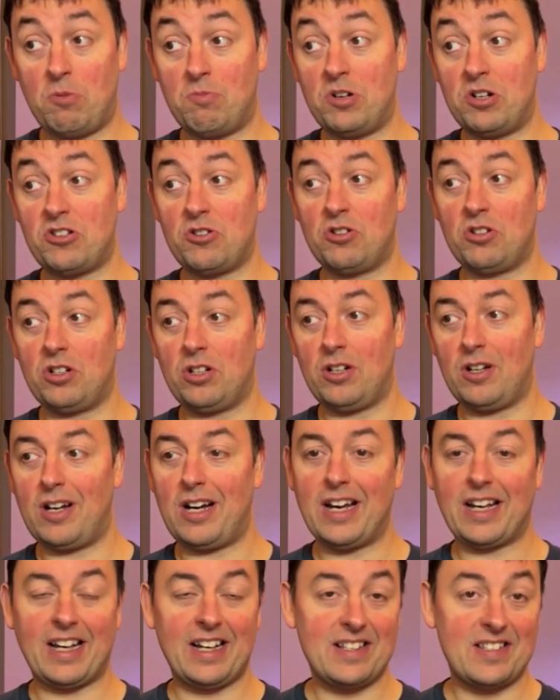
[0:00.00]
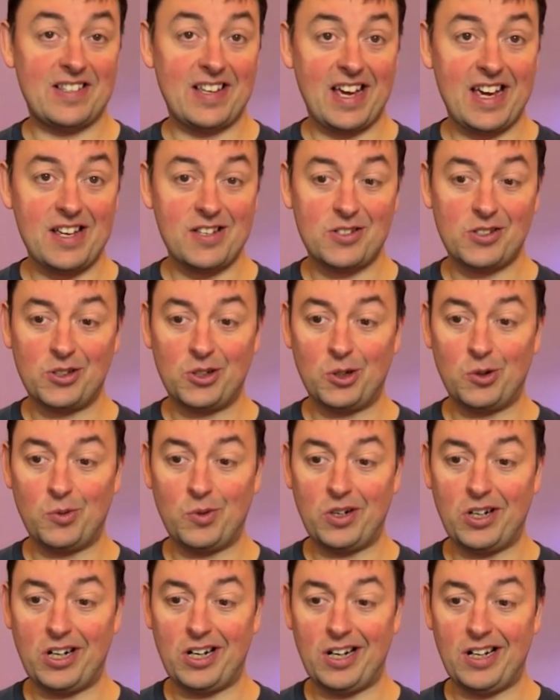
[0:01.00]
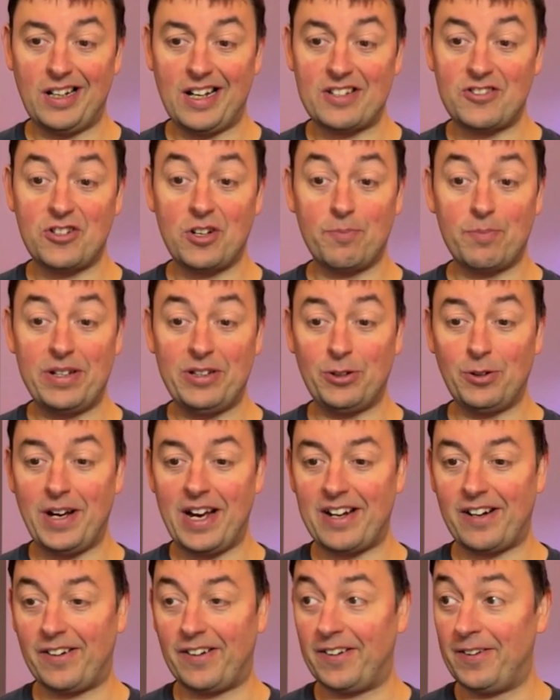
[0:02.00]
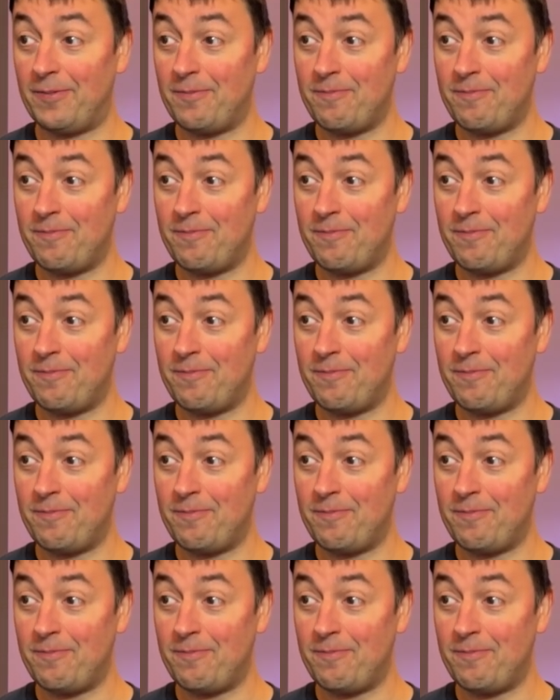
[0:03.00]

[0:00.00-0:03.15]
much I can say, so let's jump in together.